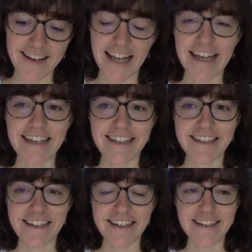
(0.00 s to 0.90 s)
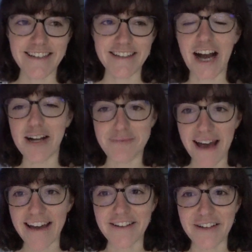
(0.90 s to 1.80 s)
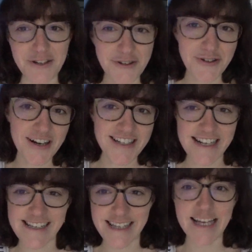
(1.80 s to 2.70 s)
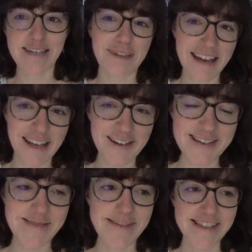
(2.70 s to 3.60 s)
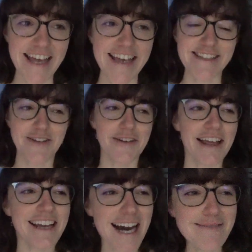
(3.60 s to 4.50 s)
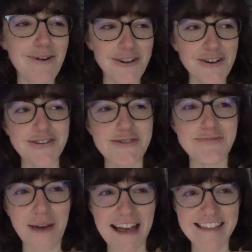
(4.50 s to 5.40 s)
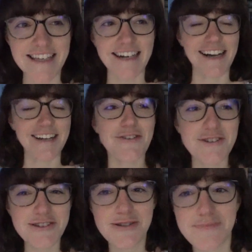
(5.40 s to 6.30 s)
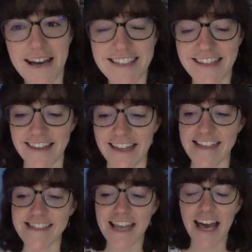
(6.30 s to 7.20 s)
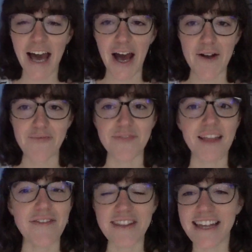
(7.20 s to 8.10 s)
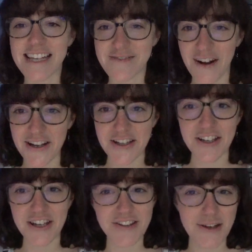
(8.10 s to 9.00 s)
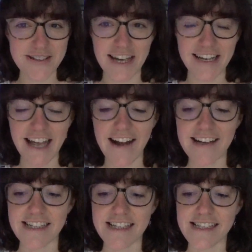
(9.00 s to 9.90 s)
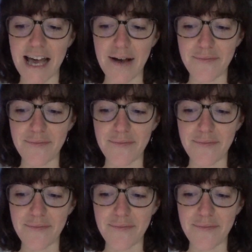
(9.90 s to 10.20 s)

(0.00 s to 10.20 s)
like, young men who are just like making lots of mistakes and you're like, come on, you can do better. I know you can do better than this. I feel like he's very good at those kind of characters.